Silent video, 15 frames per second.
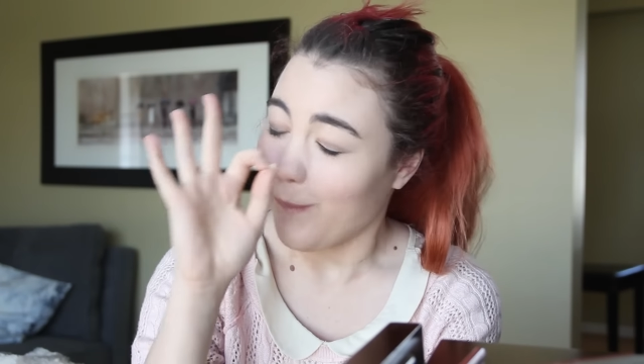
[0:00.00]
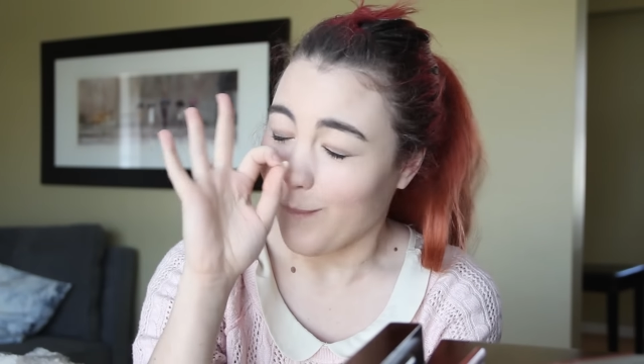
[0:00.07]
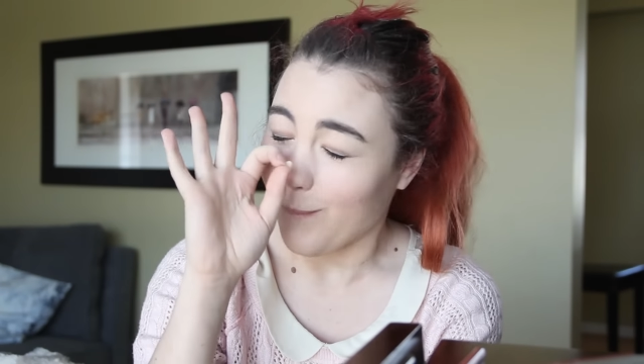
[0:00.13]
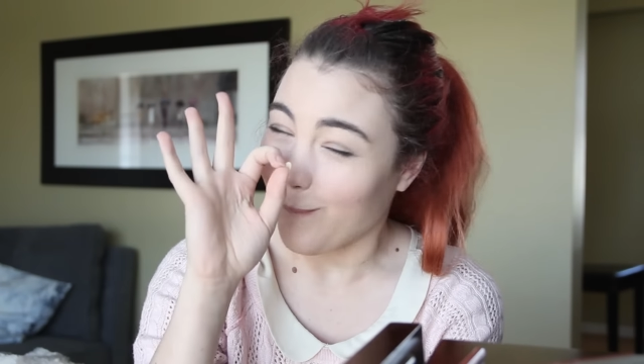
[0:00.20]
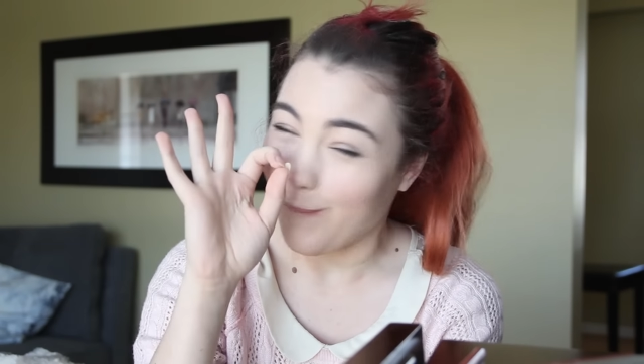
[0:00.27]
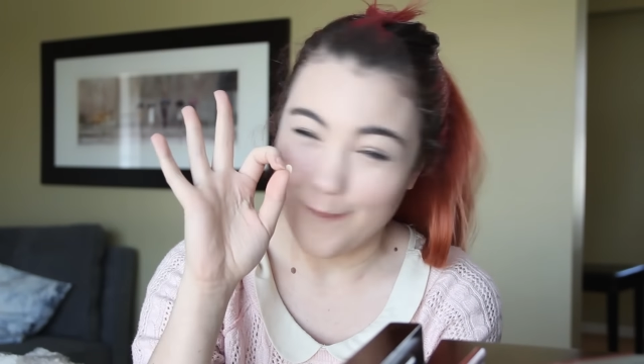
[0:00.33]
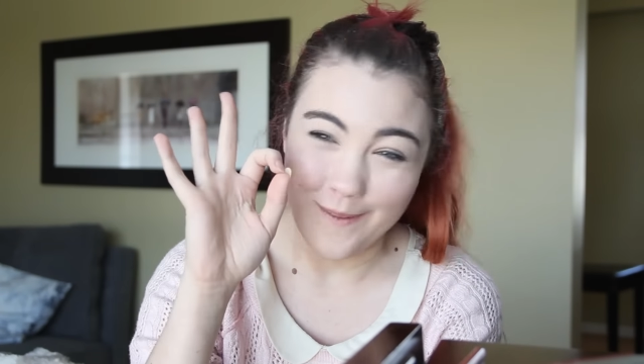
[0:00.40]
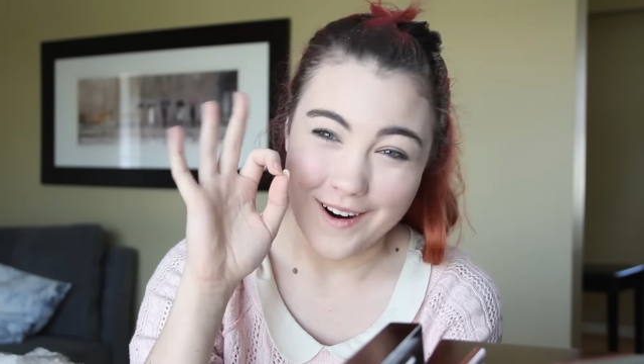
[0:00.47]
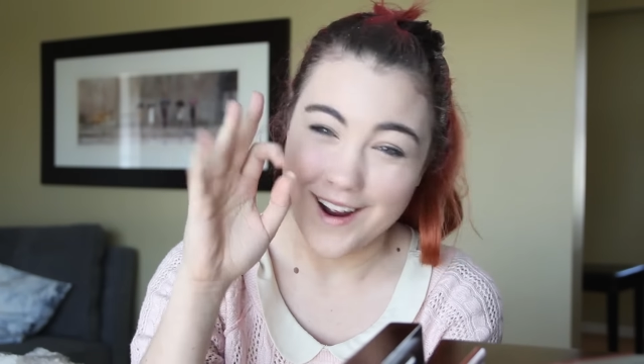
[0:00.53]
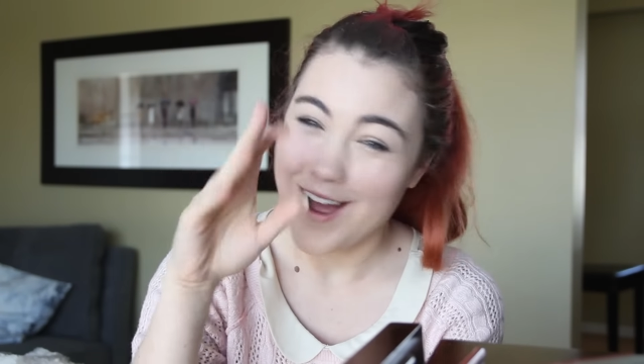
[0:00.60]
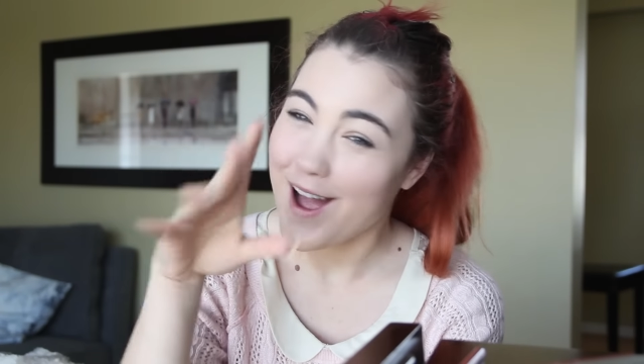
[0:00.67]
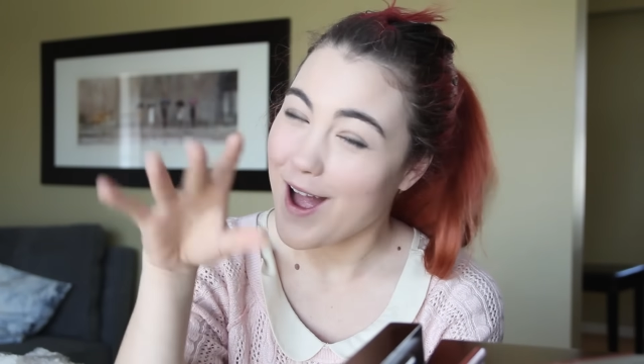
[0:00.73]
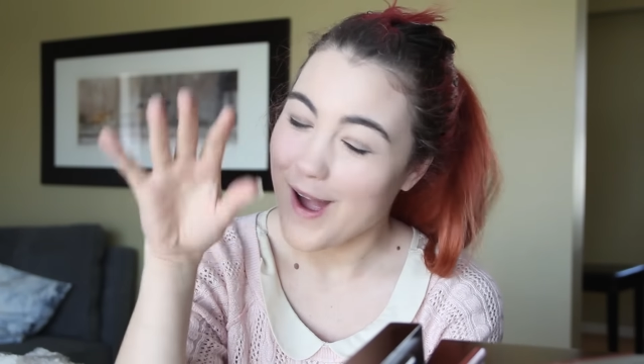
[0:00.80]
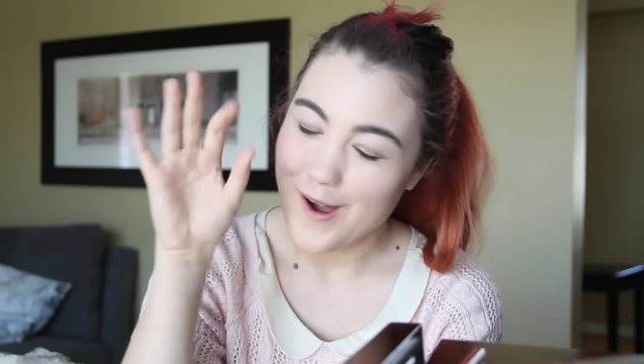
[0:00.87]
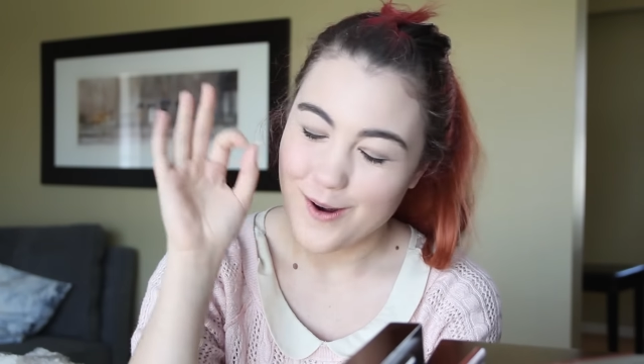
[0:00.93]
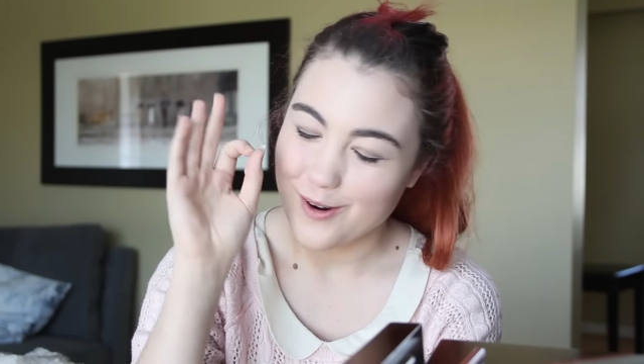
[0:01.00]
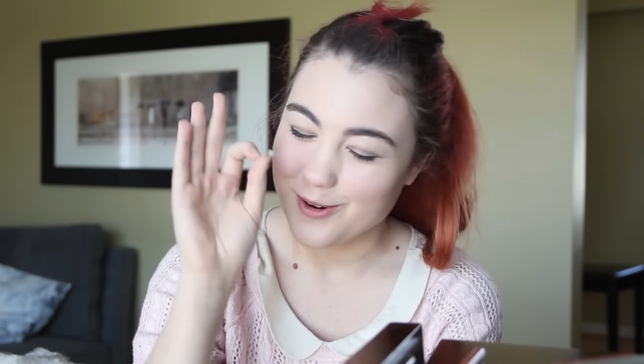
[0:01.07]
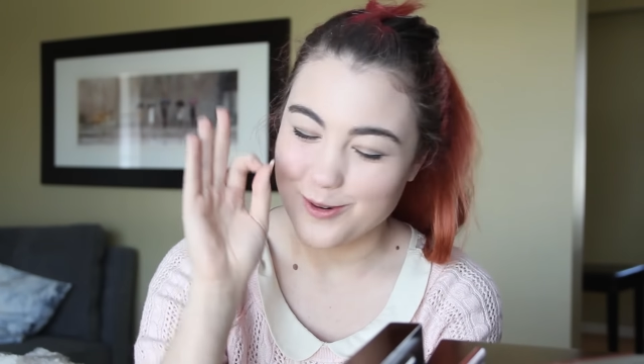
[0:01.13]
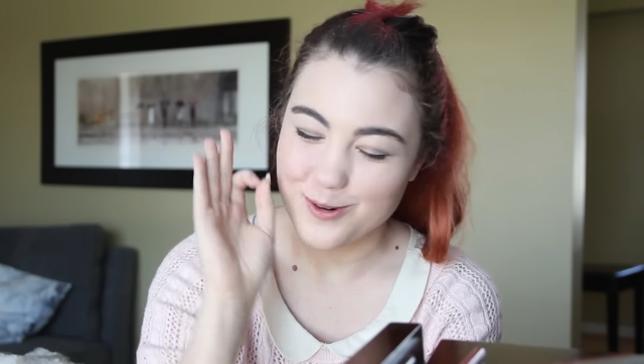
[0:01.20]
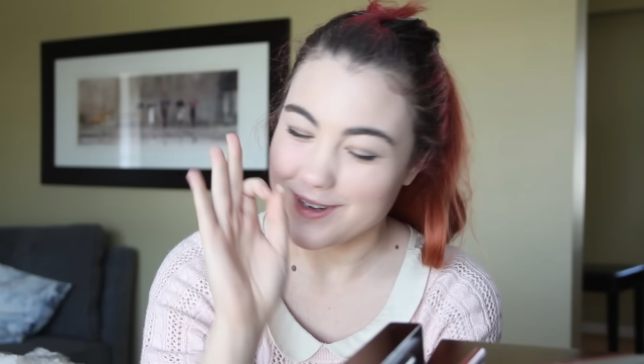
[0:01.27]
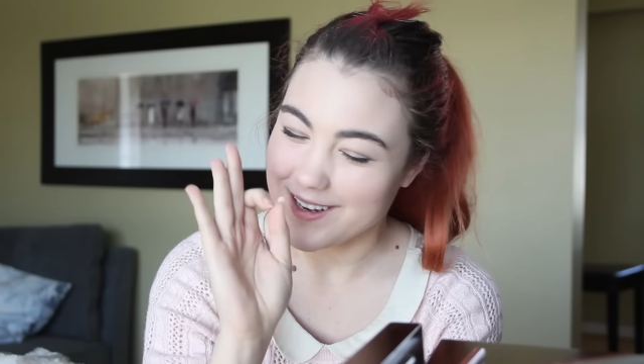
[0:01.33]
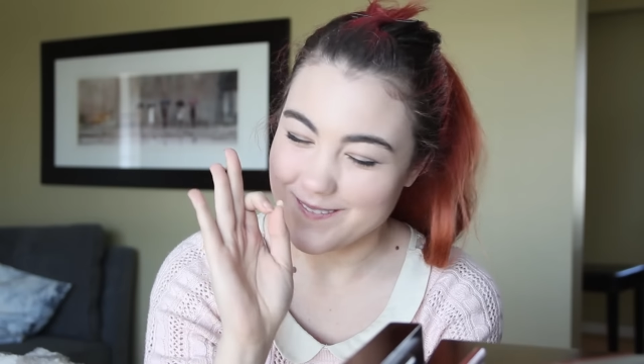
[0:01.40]
Oh,
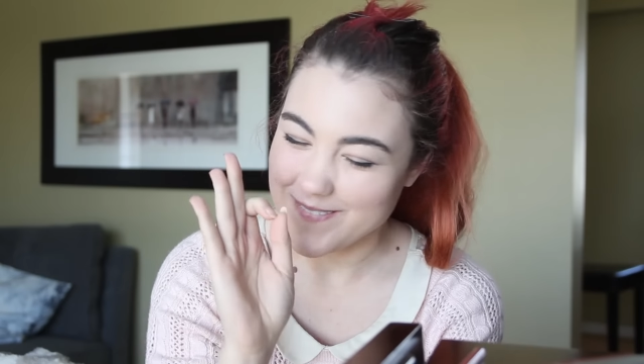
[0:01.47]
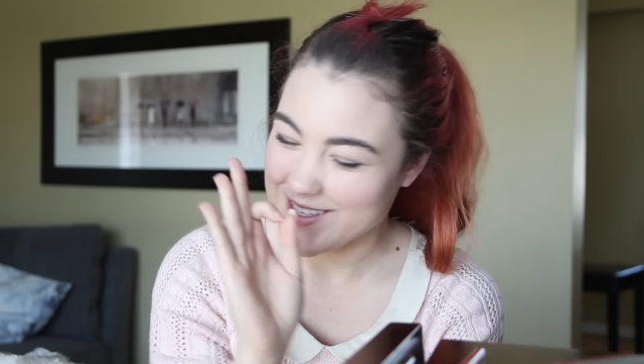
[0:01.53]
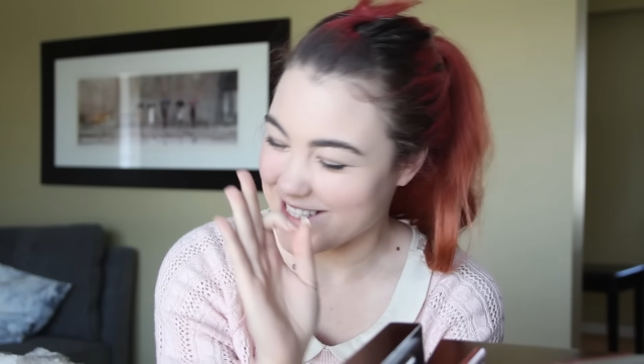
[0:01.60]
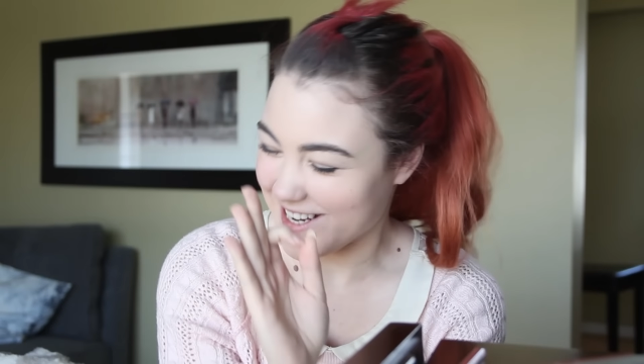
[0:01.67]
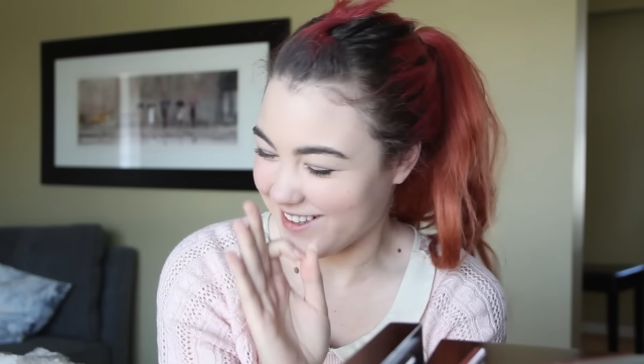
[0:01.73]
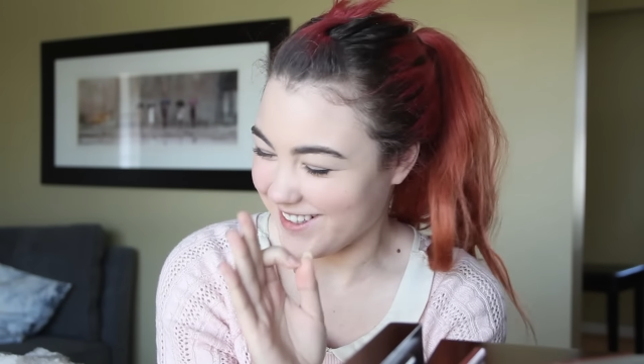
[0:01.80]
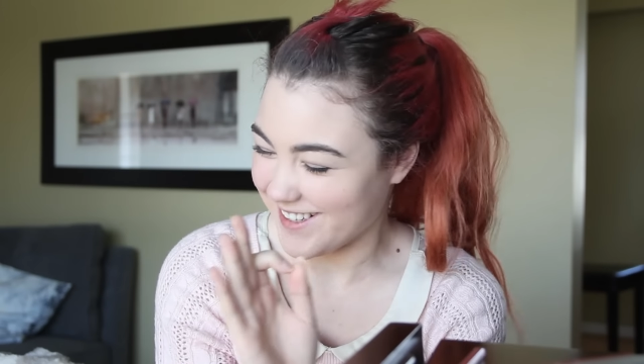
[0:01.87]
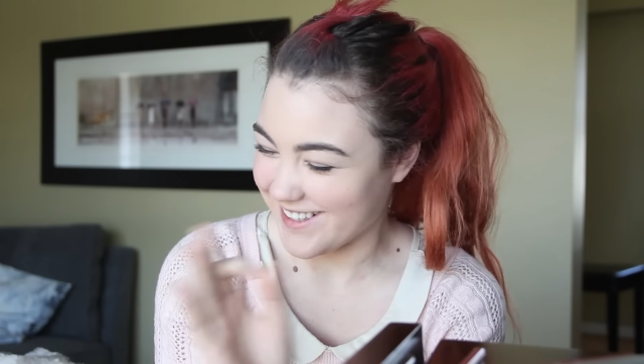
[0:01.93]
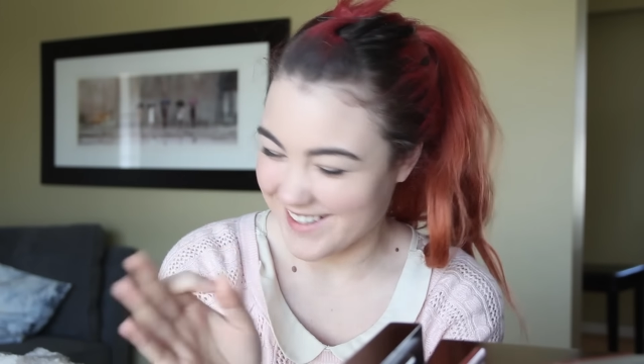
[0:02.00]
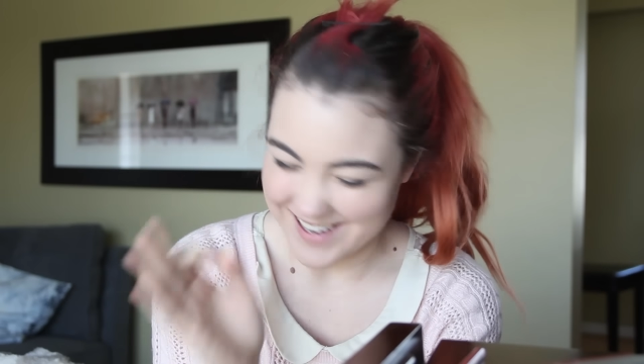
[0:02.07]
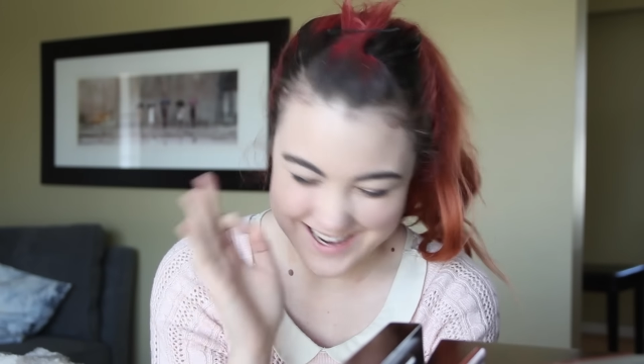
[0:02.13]
or let me tell you,